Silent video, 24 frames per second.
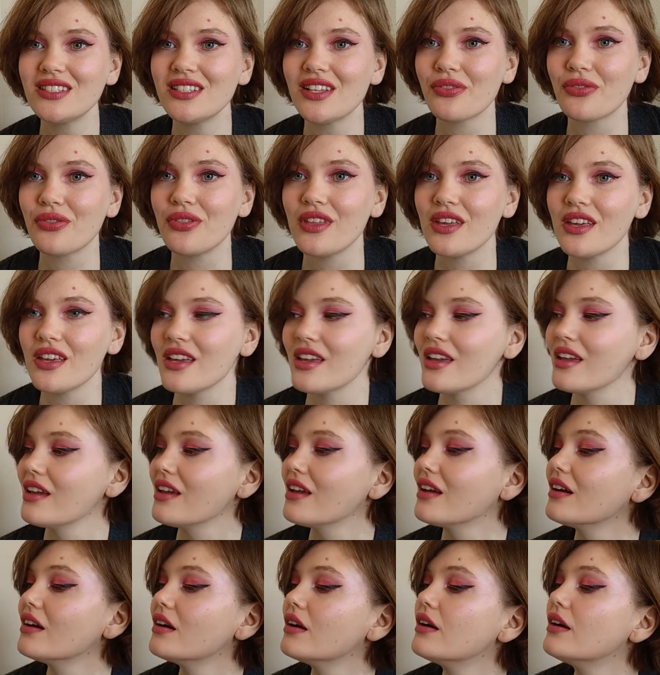is
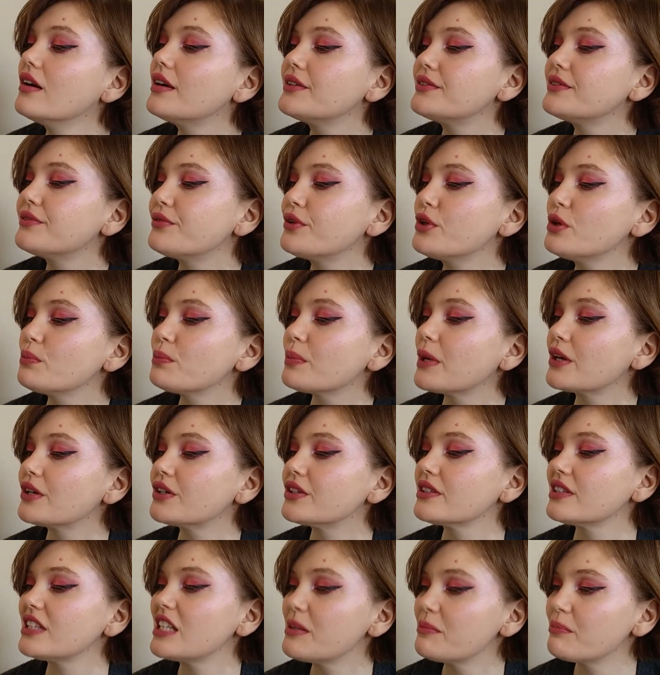the Fruit
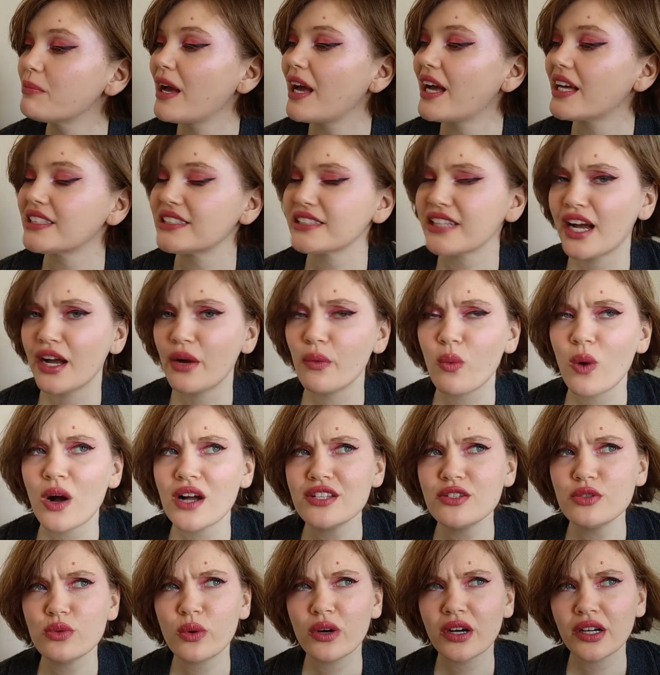Butter Lip Mask. I
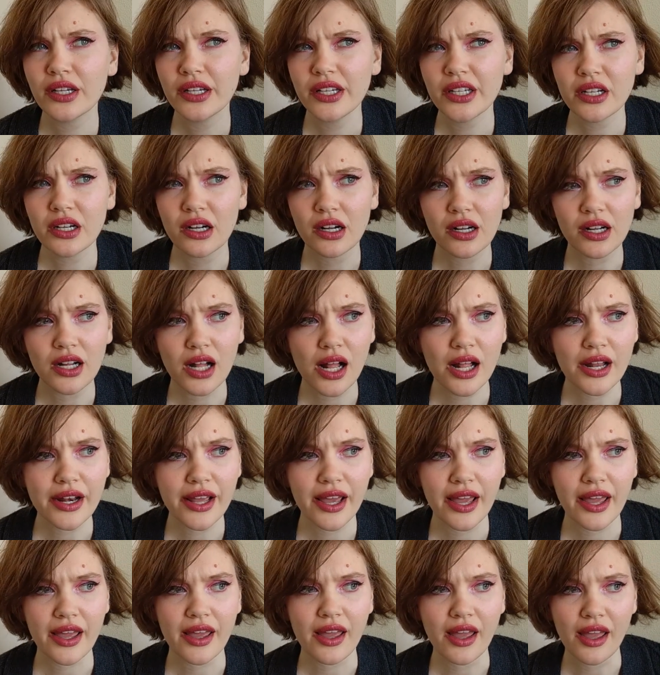was working
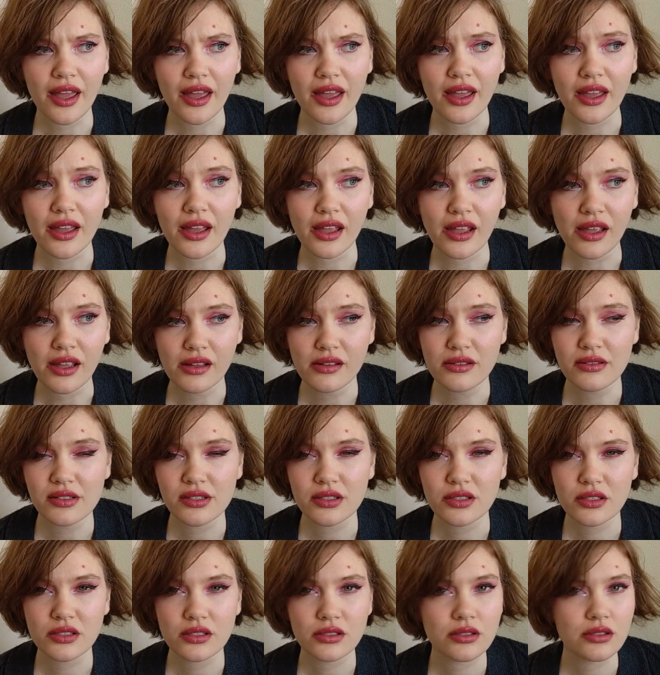on a
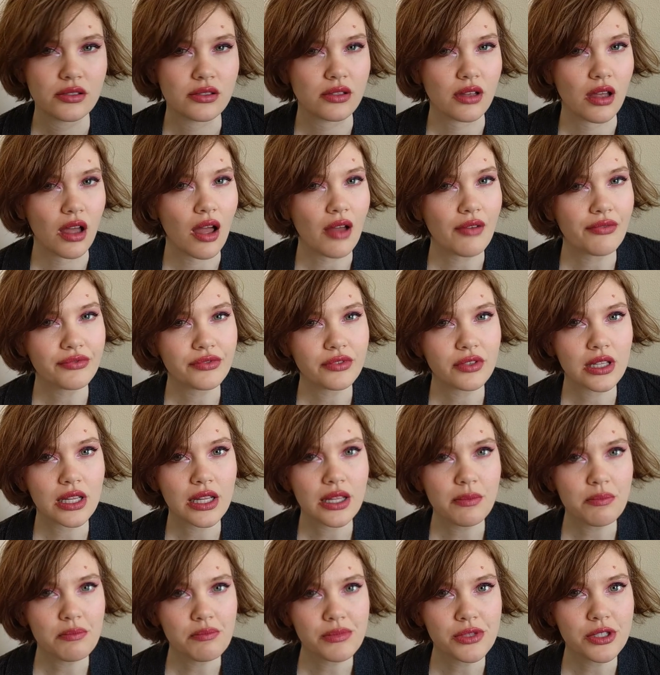soft
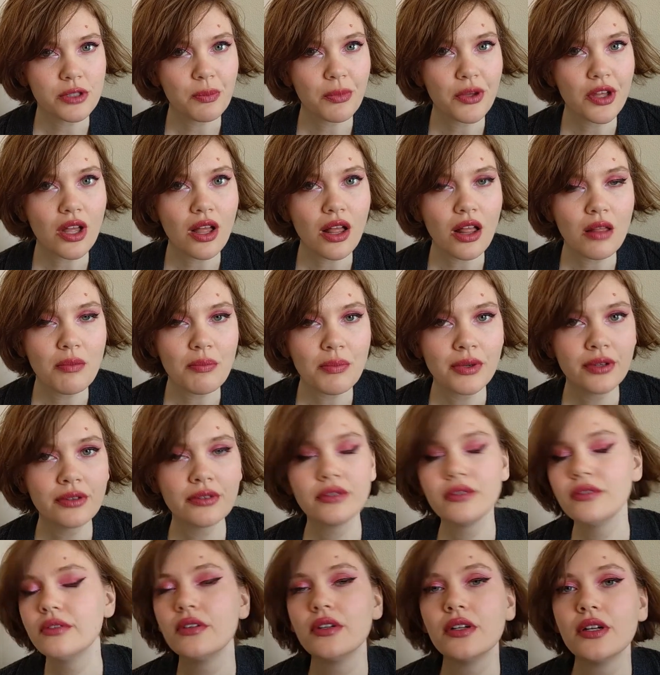lips balm
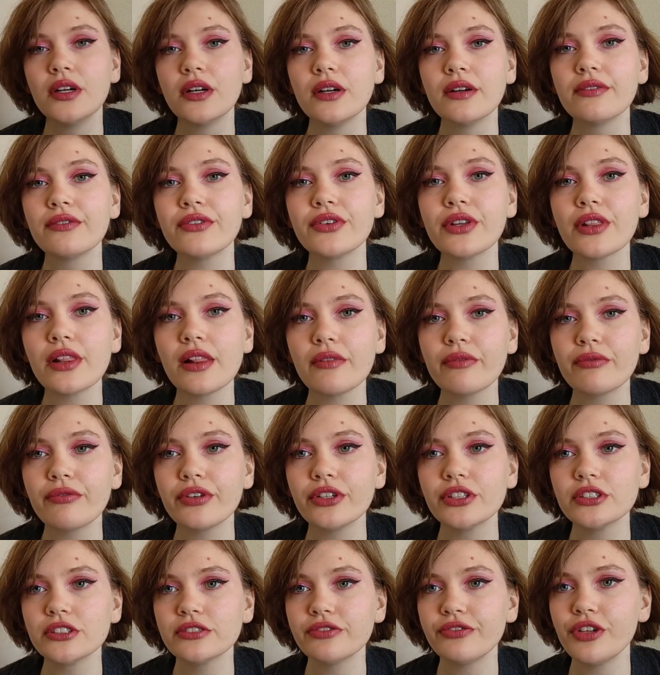for the
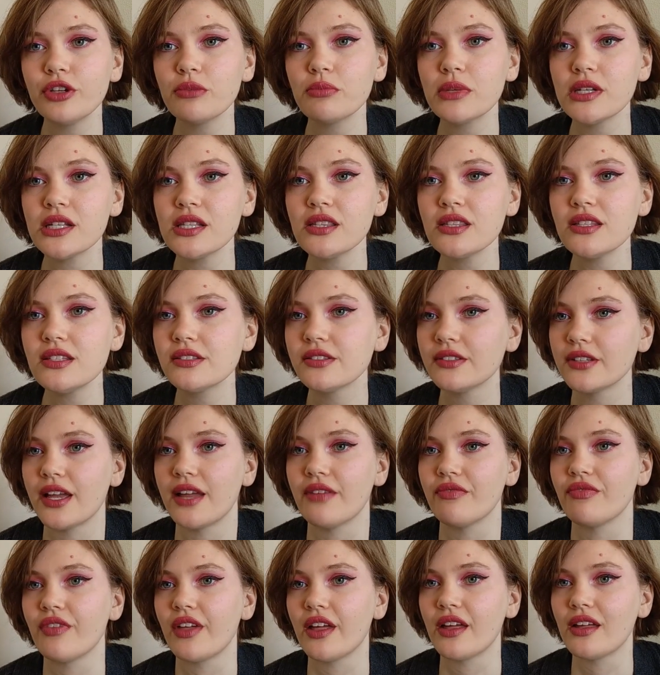first few months,
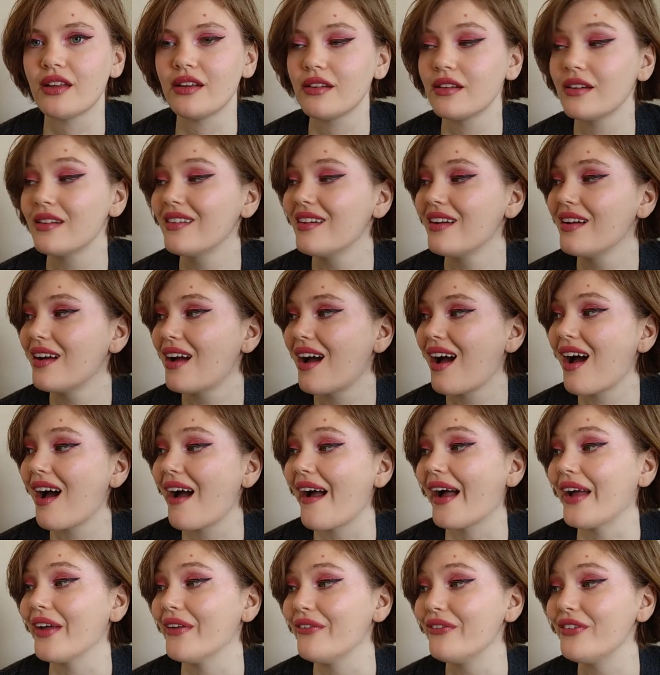and then
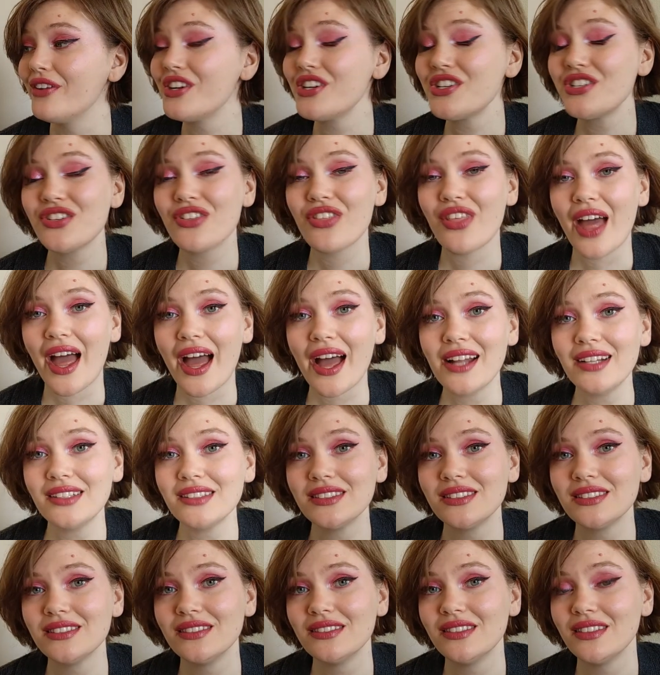I finished
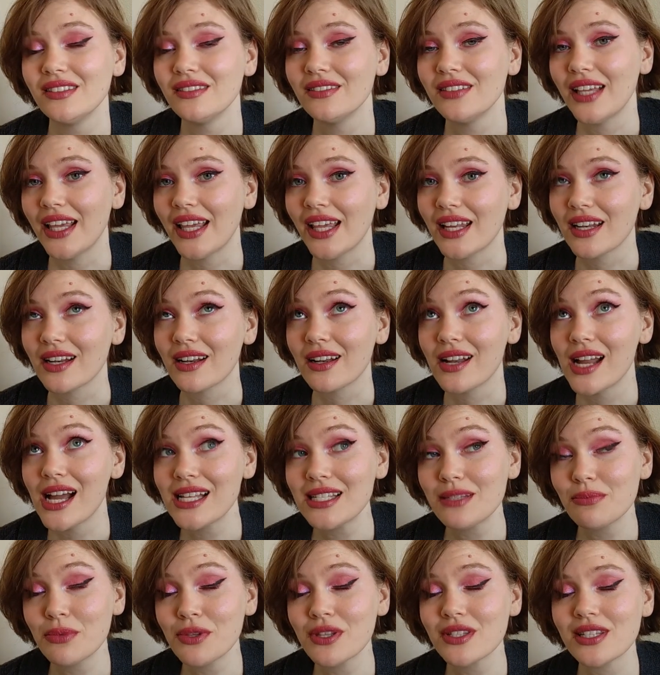that in
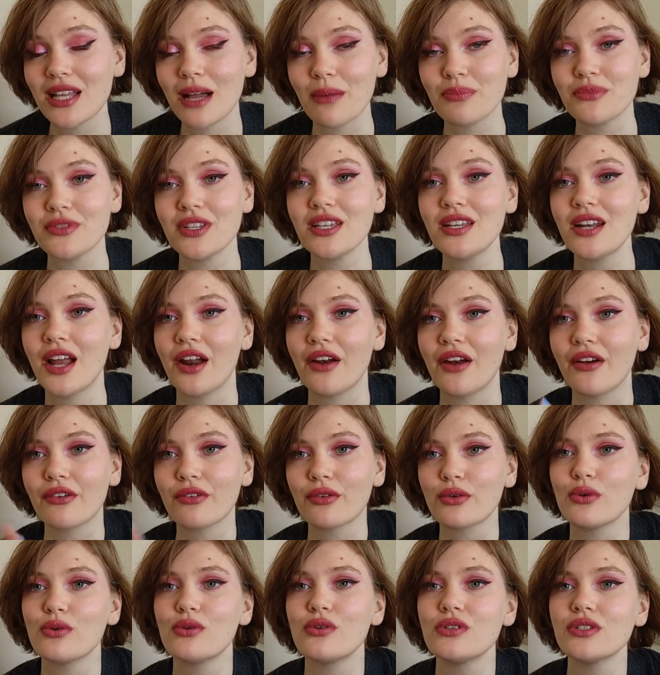last month's update, and I
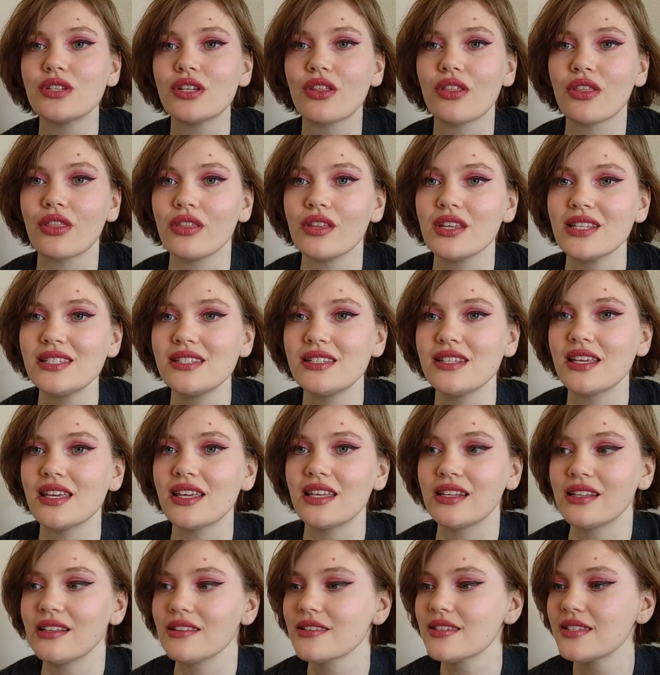rolled this
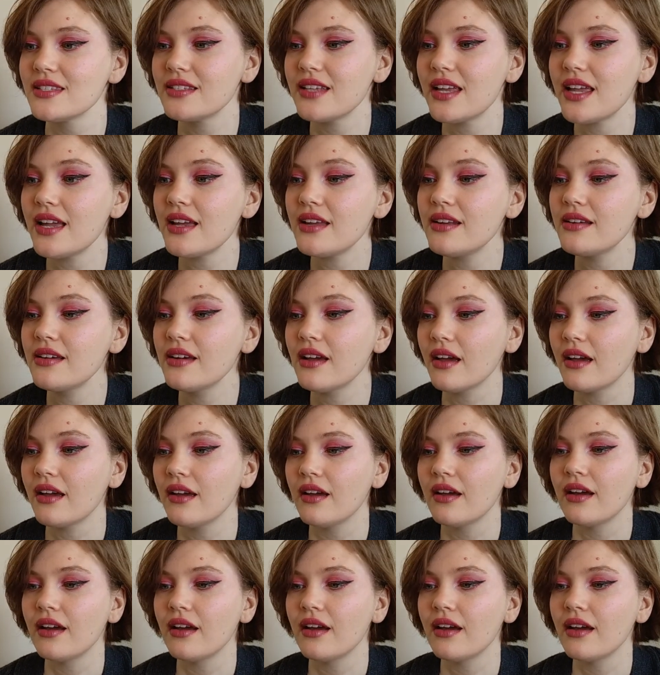in instead.